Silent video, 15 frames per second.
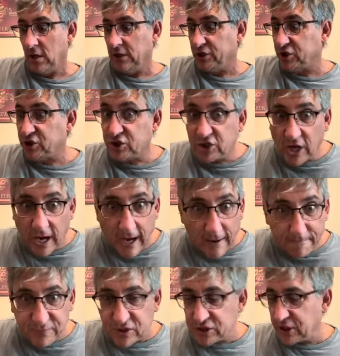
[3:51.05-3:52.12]

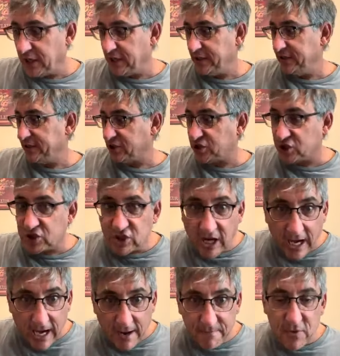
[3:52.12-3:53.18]
Samson,
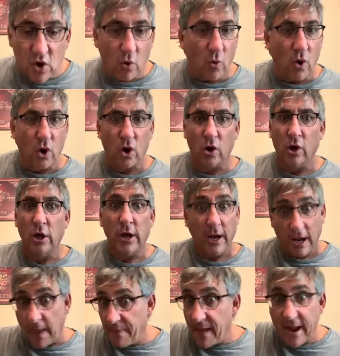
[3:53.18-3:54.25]
Samuel,
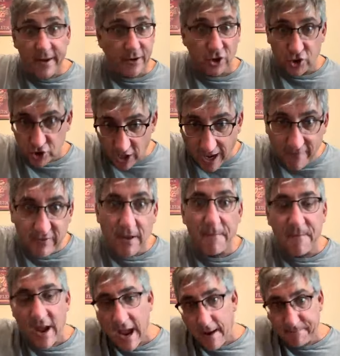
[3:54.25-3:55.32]
and then John the
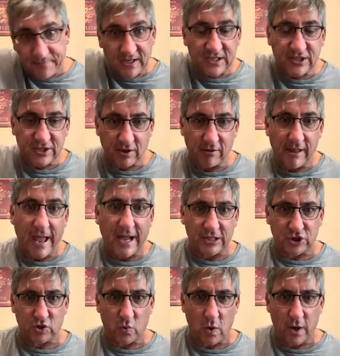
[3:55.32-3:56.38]
Baptist, the
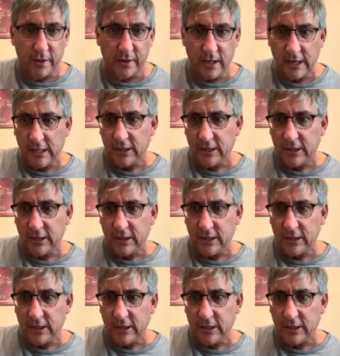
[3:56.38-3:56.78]
last one.